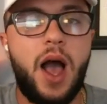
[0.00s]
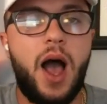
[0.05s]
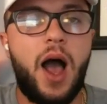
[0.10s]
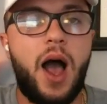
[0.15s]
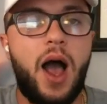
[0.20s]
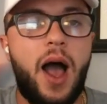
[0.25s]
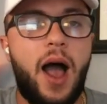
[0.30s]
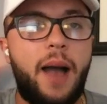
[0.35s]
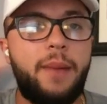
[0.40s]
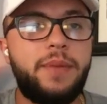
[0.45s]

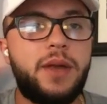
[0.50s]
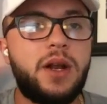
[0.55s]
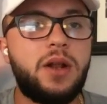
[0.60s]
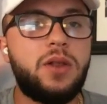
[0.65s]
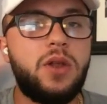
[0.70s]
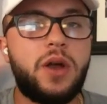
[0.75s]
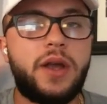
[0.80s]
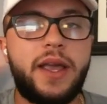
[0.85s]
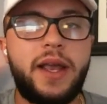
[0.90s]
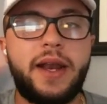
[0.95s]
Uh, I'm going
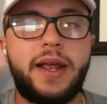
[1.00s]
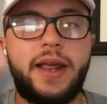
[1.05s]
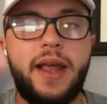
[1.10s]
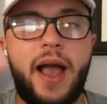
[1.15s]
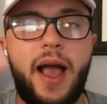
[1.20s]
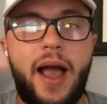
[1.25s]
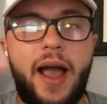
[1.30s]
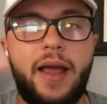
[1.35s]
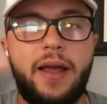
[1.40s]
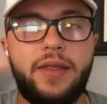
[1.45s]
to look at a
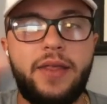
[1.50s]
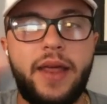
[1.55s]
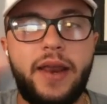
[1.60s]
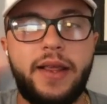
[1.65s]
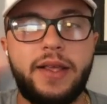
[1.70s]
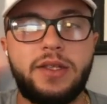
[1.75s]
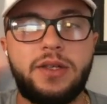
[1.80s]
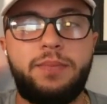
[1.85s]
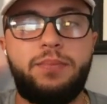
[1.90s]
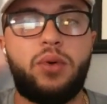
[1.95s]
guy
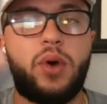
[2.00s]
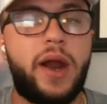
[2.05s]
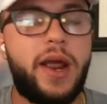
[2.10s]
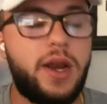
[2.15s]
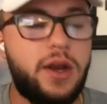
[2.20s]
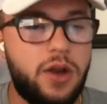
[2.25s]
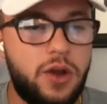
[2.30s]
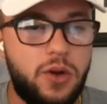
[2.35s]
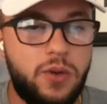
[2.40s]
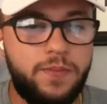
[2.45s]
that is a
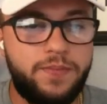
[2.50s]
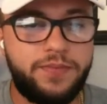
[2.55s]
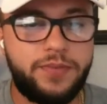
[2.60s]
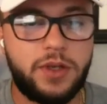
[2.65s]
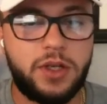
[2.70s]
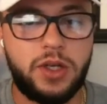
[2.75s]
brand new